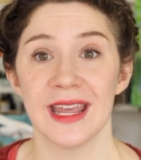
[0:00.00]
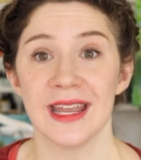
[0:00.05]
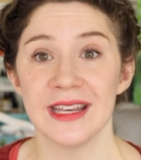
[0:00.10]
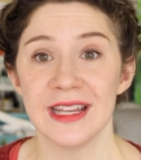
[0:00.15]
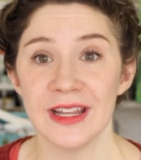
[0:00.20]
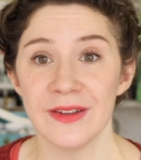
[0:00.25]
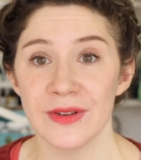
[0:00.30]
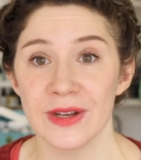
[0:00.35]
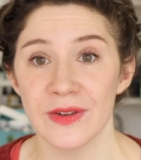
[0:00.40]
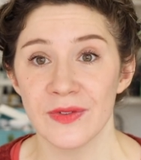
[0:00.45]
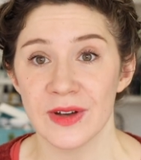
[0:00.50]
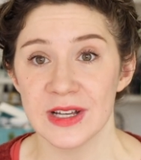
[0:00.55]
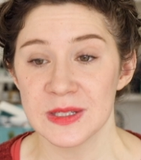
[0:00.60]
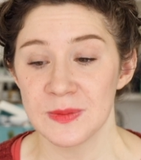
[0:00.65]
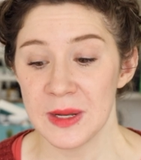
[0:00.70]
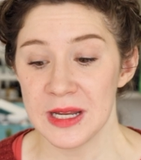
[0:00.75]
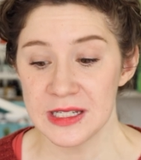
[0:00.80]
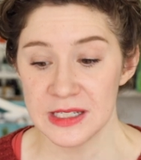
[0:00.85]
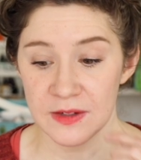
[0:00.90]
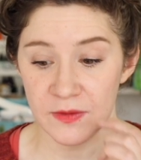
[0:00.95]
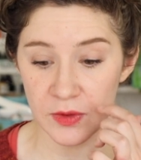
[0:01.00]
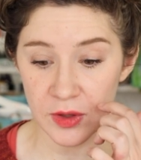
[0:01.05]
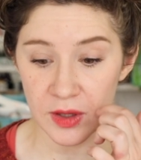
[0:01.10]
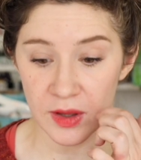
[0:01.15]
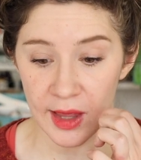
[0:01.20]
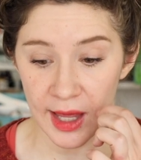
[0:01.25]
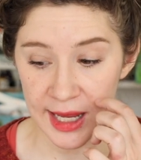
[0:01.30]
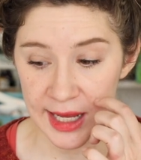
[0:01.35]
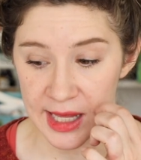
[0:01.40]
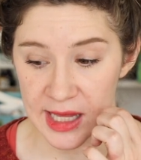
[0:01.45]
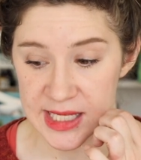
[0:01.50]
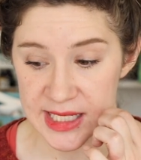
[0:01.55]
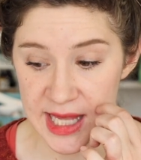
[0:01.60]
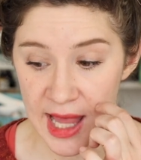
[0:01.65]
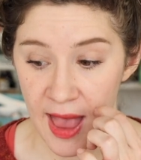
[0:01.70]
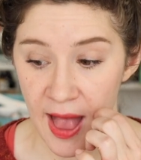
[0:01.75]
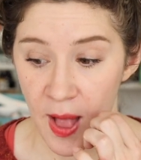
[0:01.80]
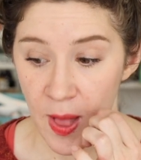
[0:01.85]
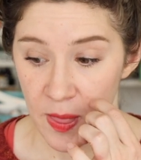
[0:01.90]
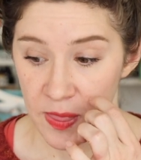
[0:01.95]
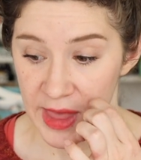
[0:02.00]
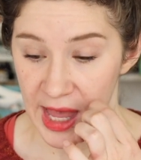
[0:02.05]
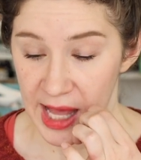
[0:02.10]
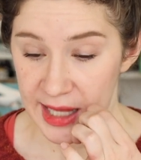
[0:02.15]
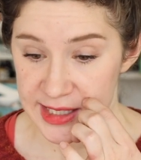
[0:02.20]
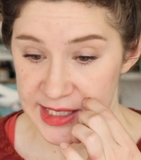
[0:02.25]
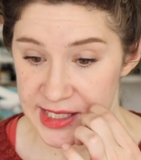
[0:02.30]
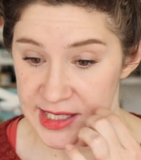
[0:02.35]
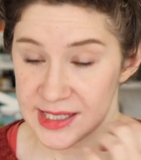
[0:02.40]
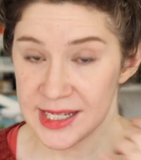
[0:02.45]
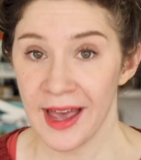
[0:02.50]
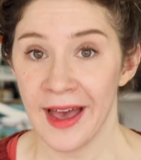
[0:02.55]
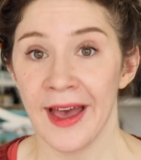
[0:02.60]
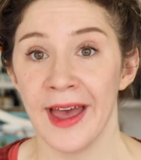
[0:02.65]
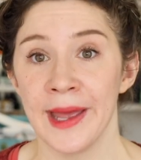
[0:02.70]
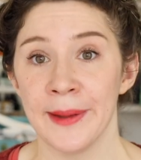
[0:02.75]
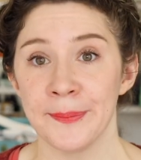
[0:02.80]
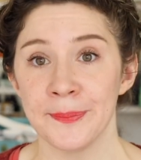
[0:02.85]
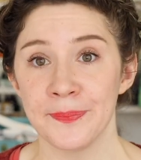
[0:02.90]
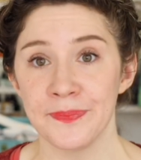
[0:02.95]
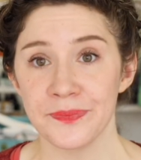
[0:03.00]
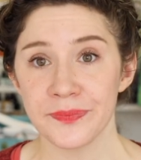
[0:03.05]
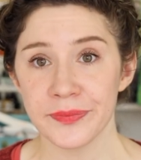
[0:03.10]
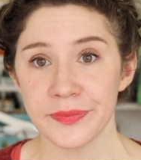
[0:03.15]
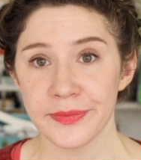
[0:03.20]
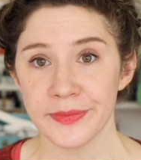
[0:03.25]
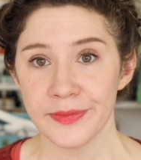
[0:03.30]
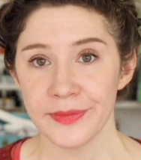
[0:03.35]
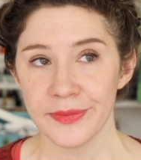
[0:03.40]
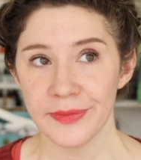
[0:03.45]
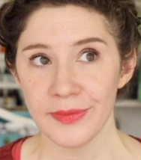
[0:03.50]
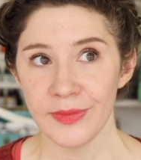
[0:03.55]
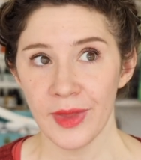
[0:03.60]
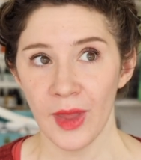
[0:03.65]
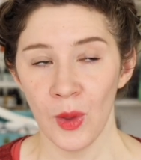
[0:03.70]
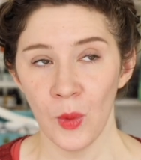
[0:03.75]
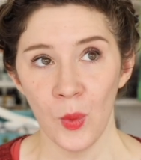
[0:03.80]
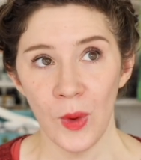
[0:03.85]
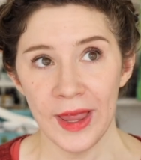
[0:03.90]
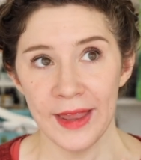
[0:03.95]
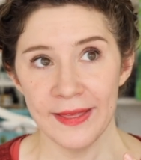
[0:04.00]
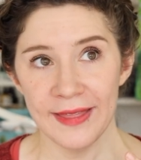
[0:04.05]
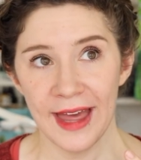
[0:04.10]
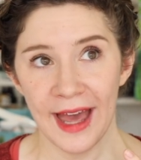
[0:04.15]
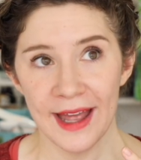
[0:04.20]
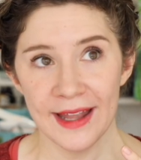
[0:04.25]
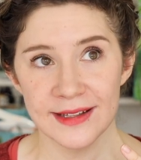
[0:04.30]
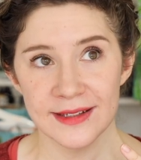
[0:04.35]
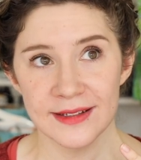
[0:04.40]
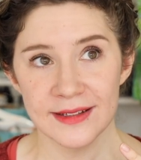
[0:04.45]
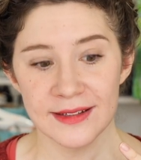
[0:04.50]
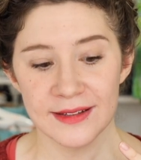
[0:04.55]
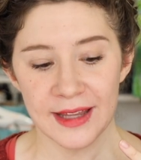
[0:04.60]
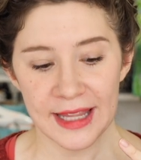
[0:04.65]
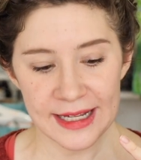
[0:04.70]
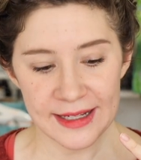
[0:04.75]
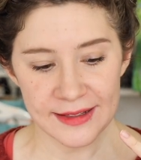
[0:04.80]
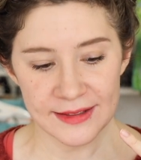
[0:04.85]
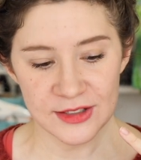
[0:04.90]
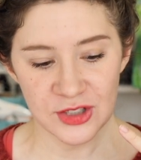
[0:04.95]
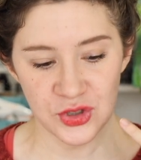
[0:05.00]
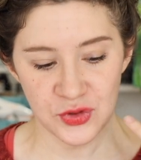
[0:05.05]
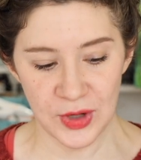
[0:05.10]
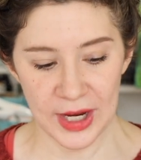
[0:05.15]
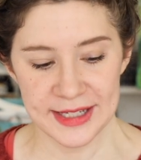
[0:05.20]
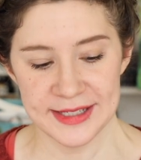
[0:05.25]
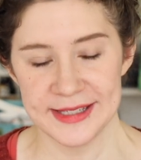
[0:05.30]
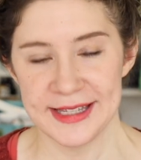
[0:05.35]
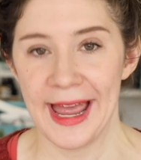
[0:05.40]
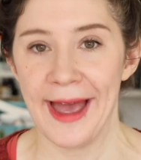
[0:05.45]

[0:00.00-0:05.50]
And even if I was painting for clients, that's the time when that like stressed